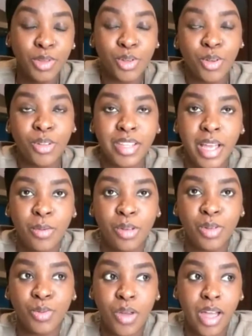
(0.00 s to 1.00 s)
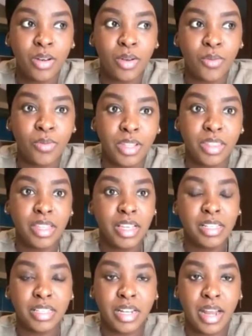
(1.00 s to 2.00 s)
So that was one of the
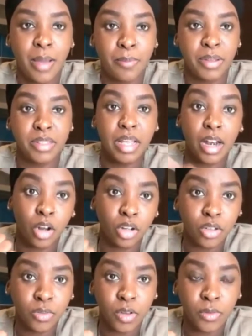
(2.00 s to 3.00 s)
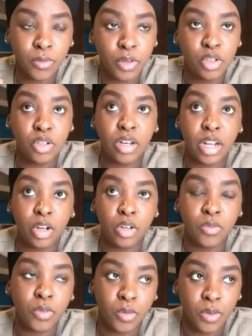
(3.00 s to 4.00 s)
things that happens. A lot of confusion, a
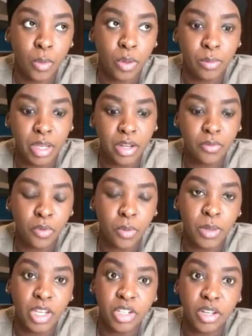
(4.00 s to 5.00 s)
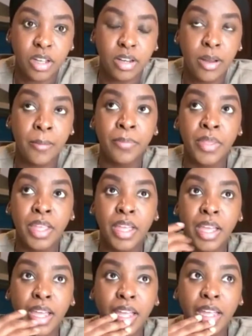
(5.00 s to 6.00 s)
lot of overwhelming information,
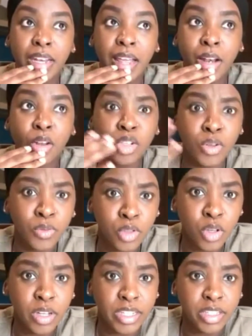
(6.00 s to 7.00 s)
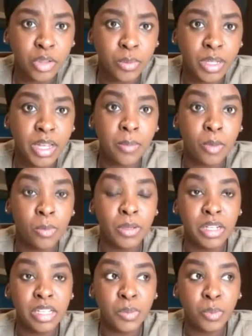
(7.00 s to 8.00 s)
and a lot of choice. You become
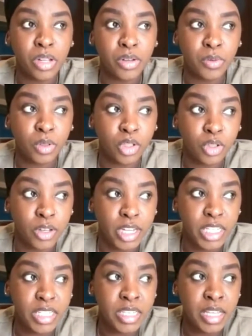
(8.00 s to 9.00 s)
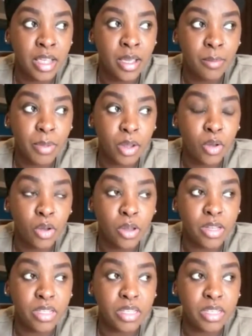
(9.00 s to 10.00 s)
completely spoiled for choice
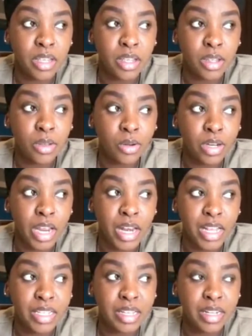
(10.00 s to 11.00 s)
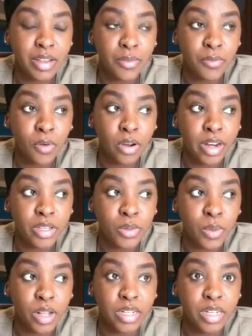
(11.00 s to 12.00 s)
because you realize that the
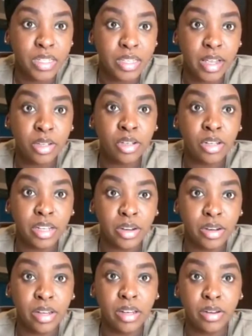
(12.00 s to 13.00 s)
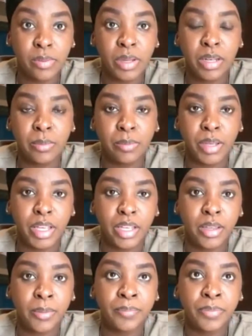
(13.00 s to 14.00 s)
Forex world is actually really, really
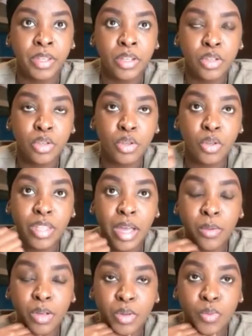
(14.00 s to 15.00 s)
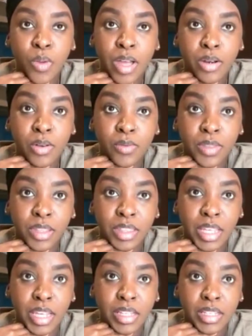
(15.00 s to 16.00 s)
big. So that was one of the
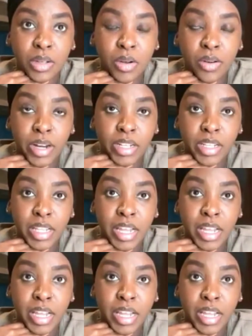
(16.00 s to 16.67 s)
things. All right.